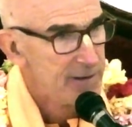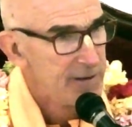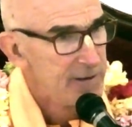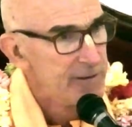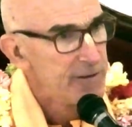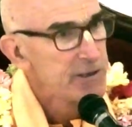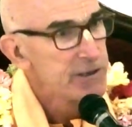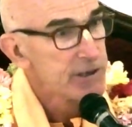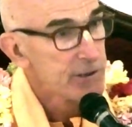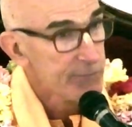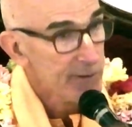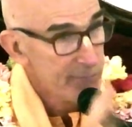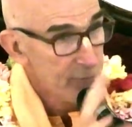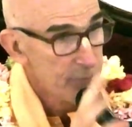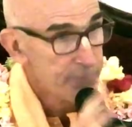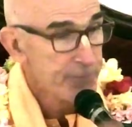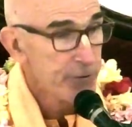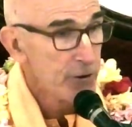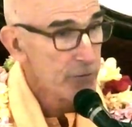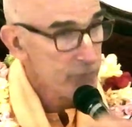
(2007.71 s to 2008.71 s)
So we were
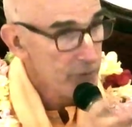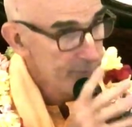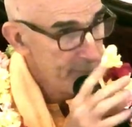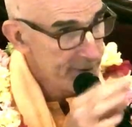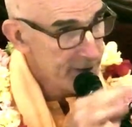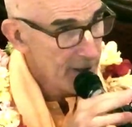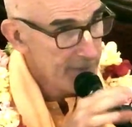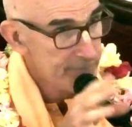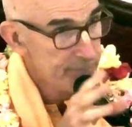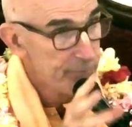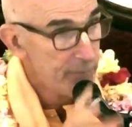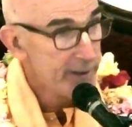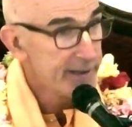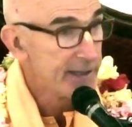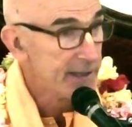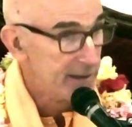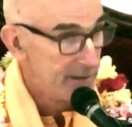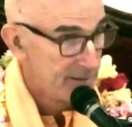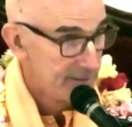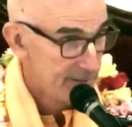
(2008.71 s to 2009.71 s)
pure. We become
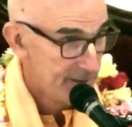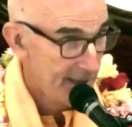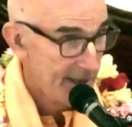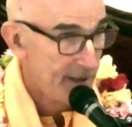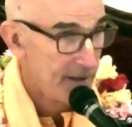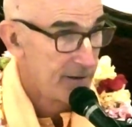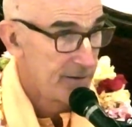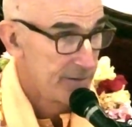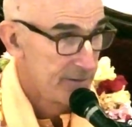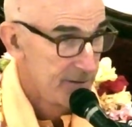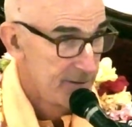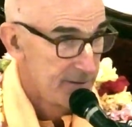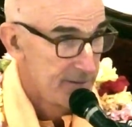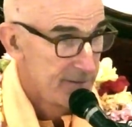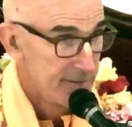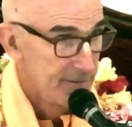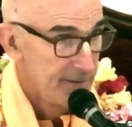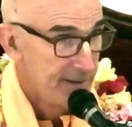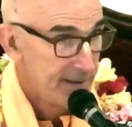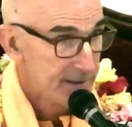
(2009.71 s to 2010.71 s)
muddy now
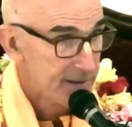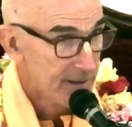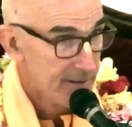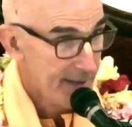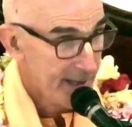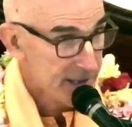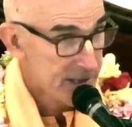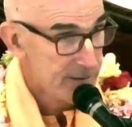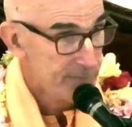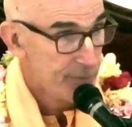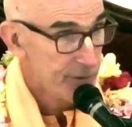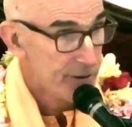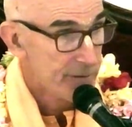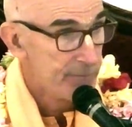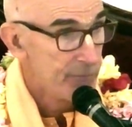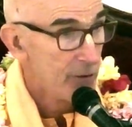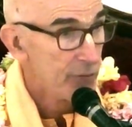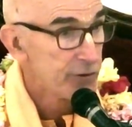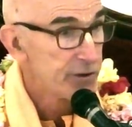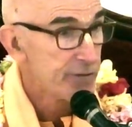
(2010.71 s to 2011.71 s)
in connection with the
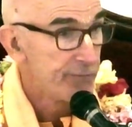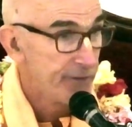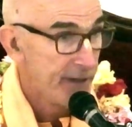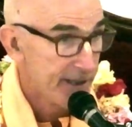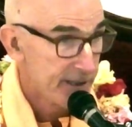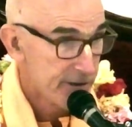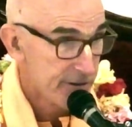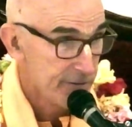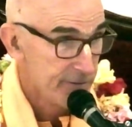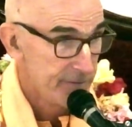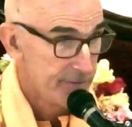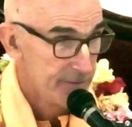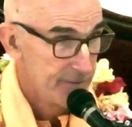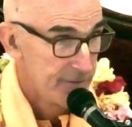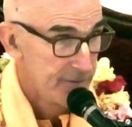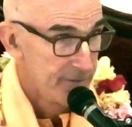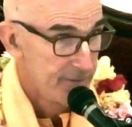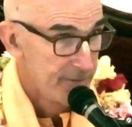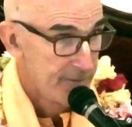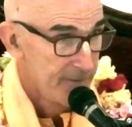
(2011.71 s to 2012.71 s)
modes of nature.
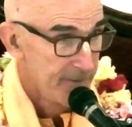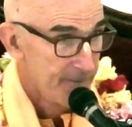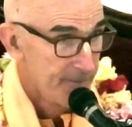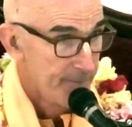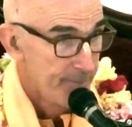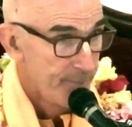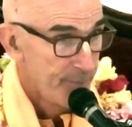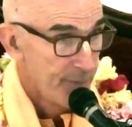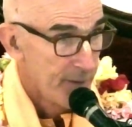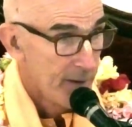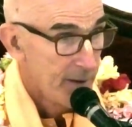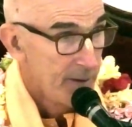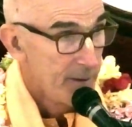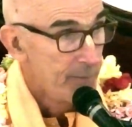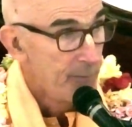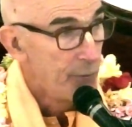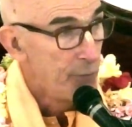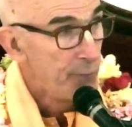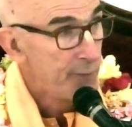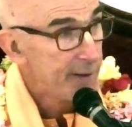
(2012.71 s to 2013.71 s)

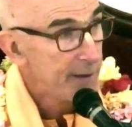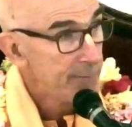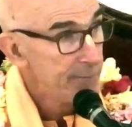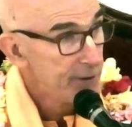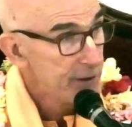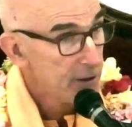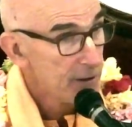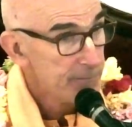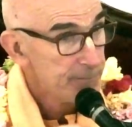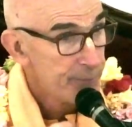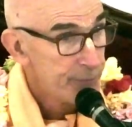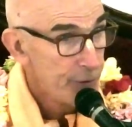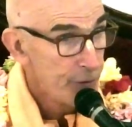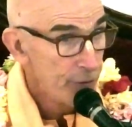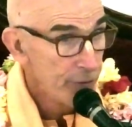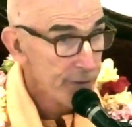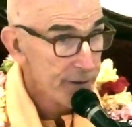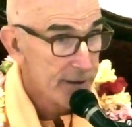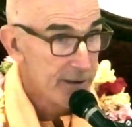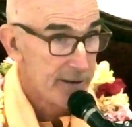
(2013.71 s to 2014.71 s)
But we can become
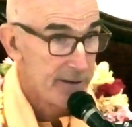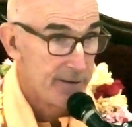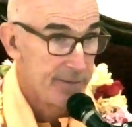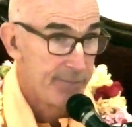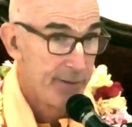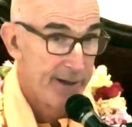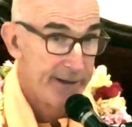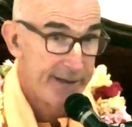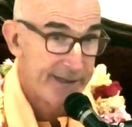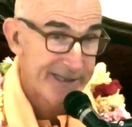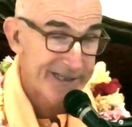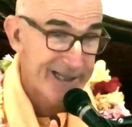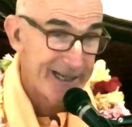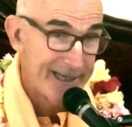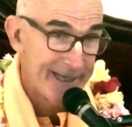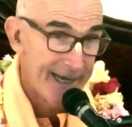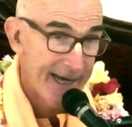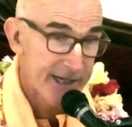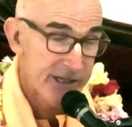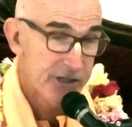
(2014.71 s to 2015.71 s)
pure again by this
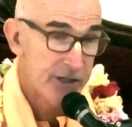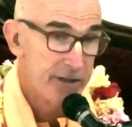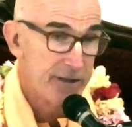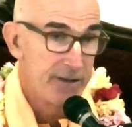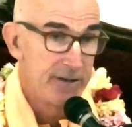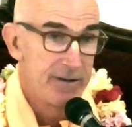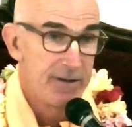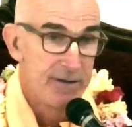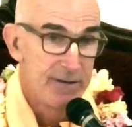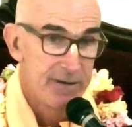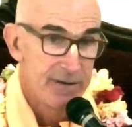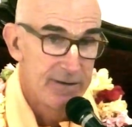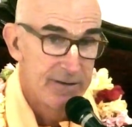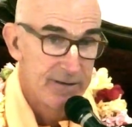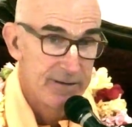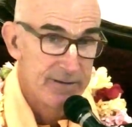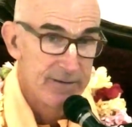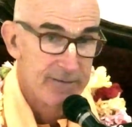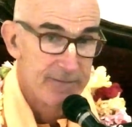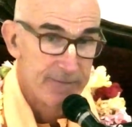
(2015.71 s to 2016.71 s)
connection
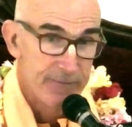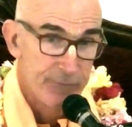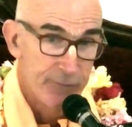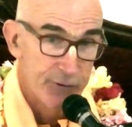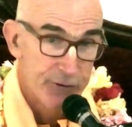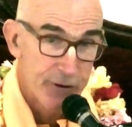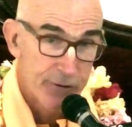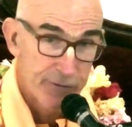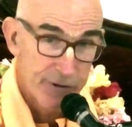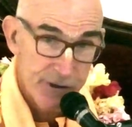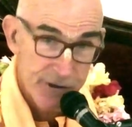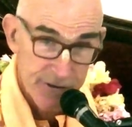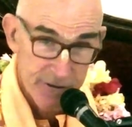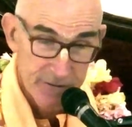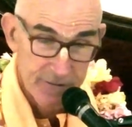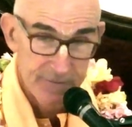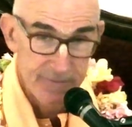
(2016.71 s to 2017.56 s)
with Krishna.